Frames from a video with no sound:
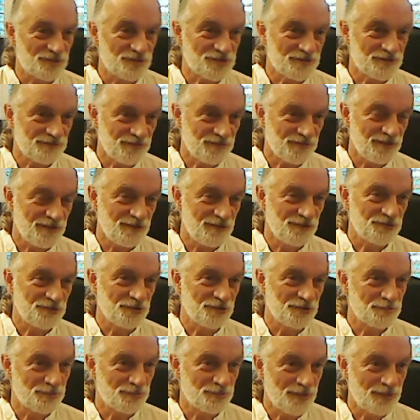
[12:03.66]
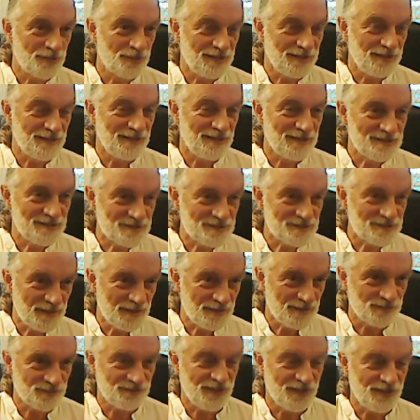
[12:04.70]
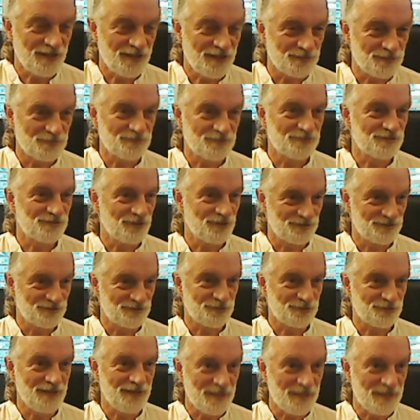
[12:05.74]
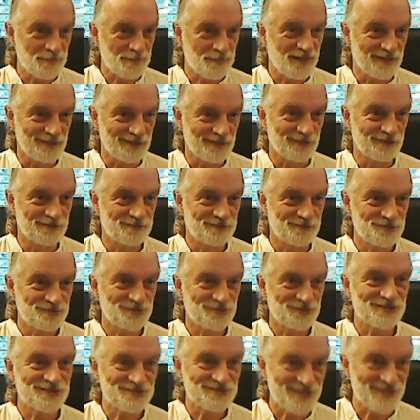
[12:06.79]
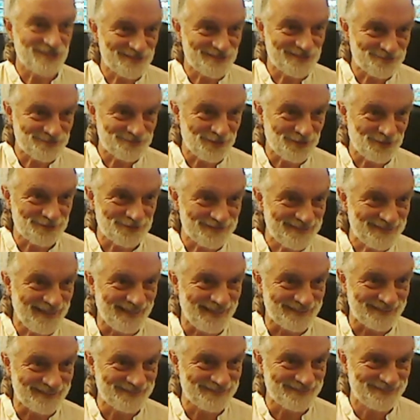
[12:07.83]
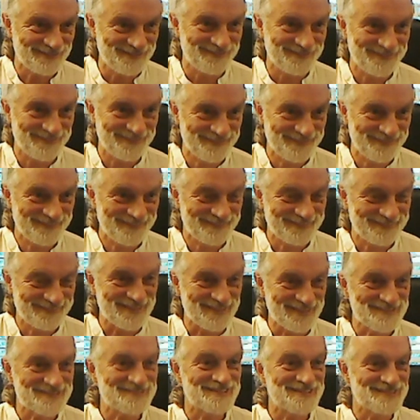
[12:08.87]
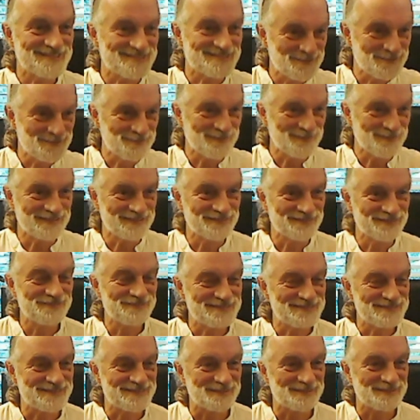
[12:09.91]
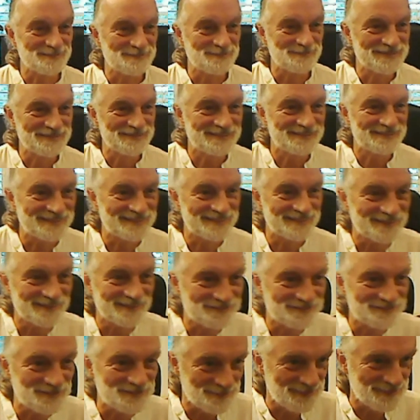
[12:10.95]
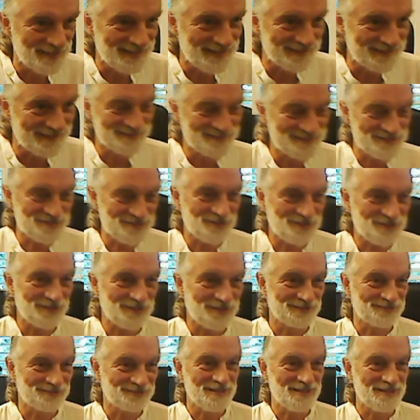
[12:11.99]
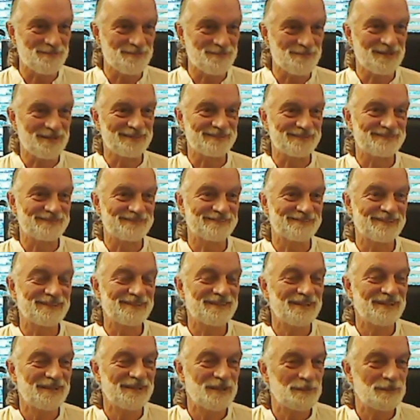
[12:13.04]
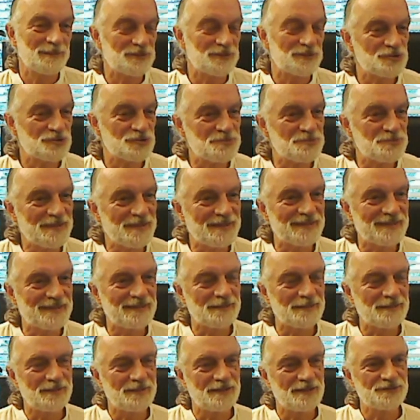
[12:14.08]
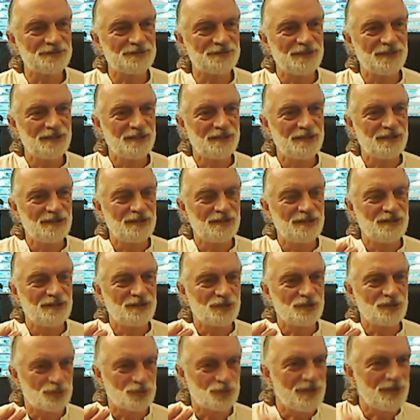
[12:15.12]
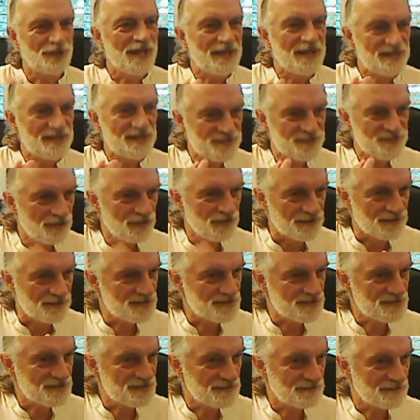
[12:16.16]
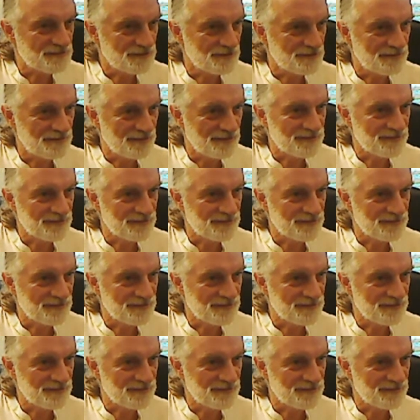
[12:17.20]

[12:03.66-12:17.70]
of all, your brain is made out of gray matter. So there's nothing wrong with that. That's just simply the physical material of the brain that's called gray matter, right? But you're speaking about gray thoughts, correct?